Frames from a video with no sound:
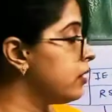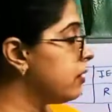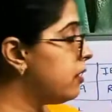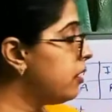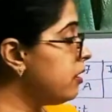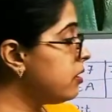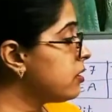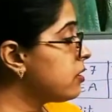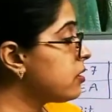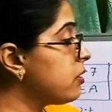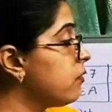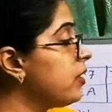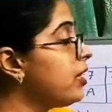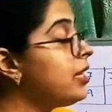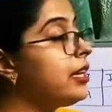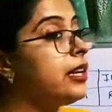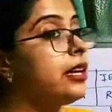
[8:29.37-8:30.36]
This
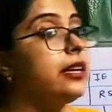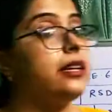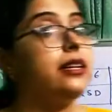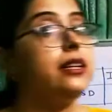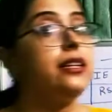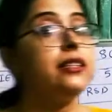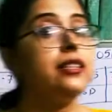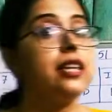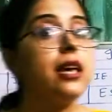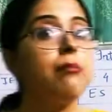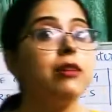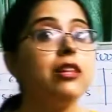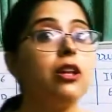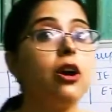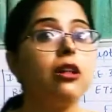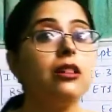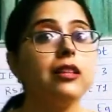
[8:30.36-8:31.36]
will
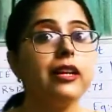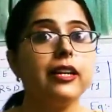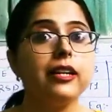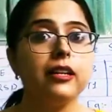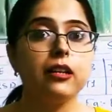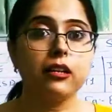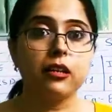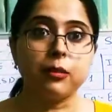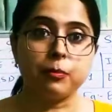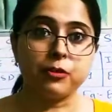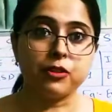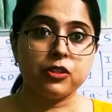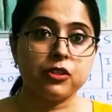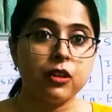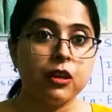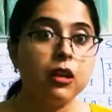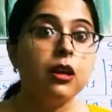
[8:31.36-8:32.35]
disable all the
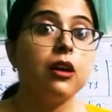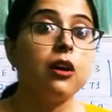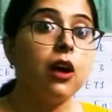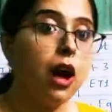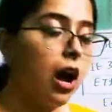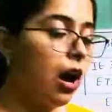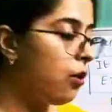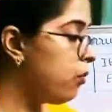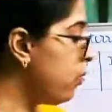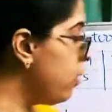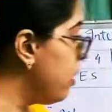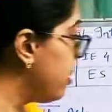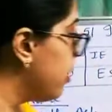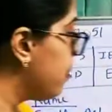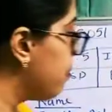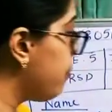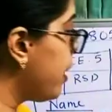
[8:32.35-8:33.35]
interrupts. How?
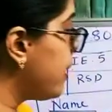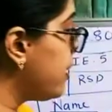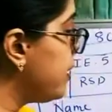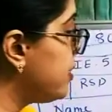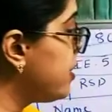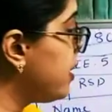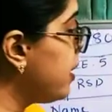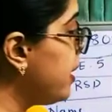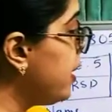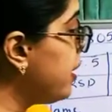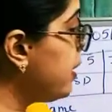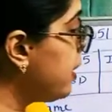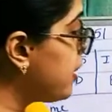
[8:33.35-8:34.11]
By resetting